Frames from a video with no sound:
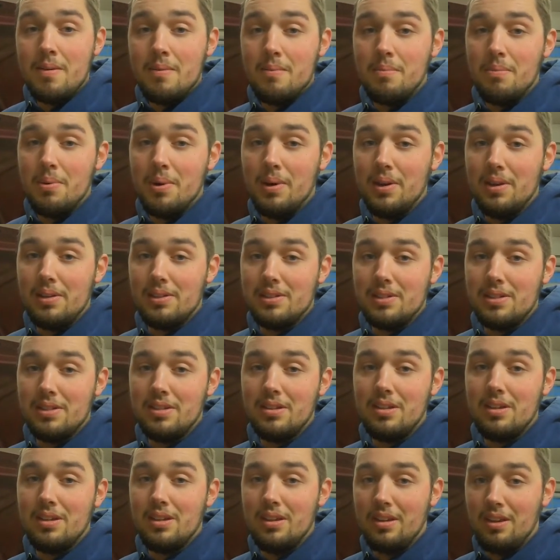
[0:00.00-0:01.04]
But
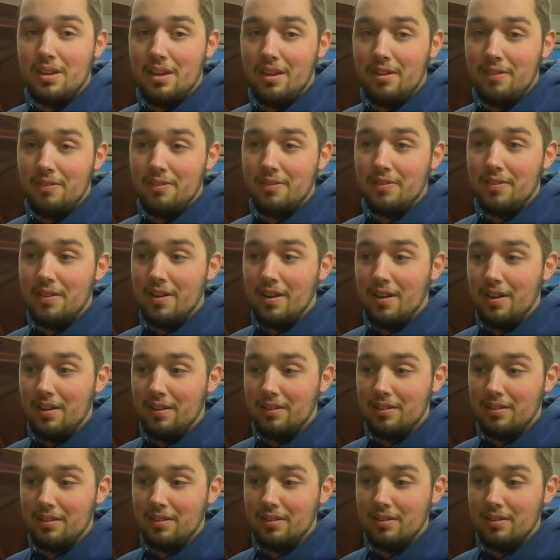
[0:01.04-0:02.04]
if not,